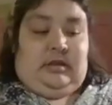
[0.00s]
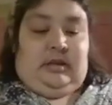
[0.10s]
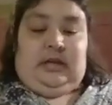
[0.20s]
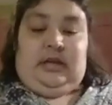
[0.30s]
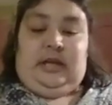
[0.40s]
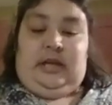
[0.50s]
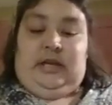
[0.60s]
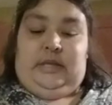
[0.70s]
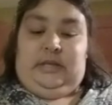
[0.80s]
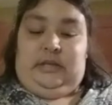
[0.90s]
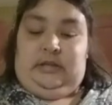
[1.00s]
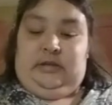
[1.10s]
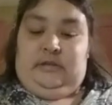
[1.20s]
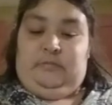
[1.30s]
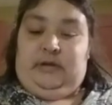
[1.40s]
And
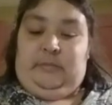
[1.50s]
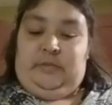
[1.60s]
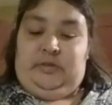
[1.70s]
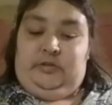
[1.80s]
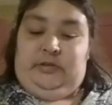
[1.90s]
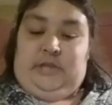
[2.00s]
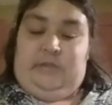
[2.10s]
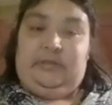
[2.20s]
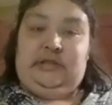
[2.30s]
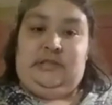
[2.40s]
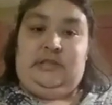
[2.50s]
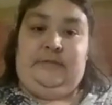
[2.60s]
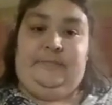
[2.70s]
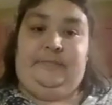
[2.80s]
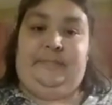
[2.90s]
what I'm gonna do now is,
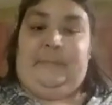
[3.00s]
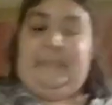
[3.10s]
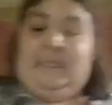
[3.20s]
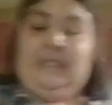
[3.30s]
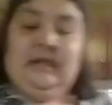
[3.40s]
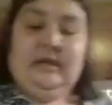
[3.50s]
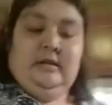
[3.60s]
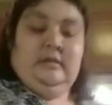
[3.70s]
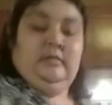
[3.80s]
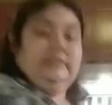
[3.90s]
hold on